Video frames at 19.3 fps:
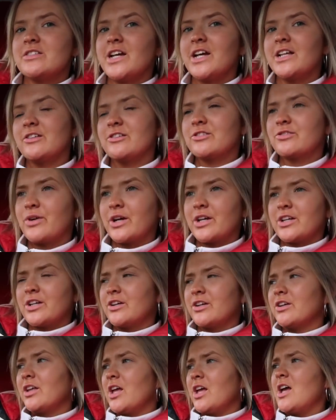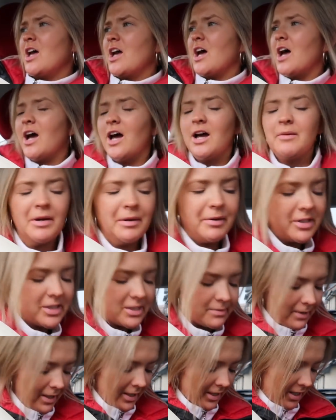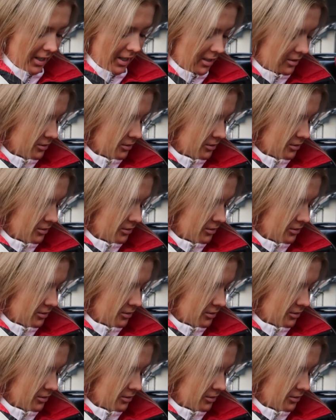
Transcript: today looked quite cool. I went to Mac.